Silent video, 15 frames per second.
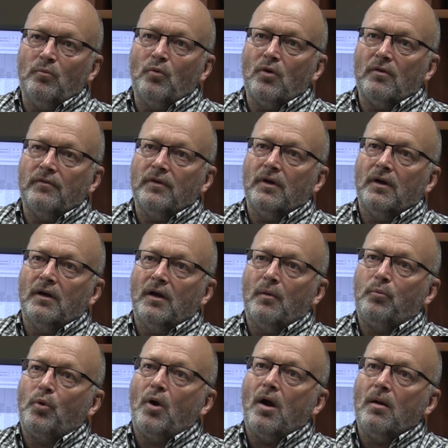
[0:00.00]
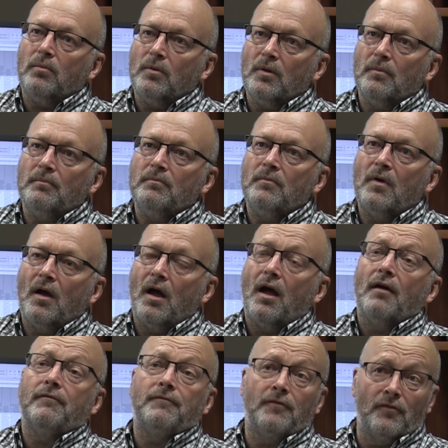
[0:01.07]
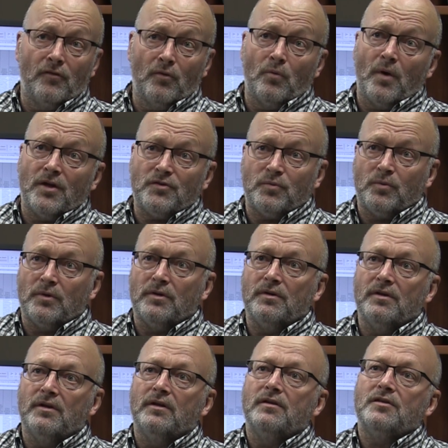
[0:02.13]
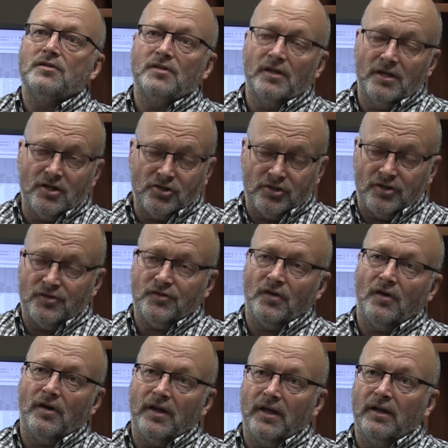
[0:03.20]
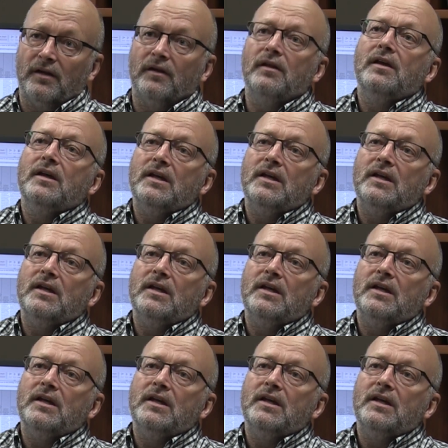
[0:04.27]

more of a, a problem uh, further westward, is initially starting in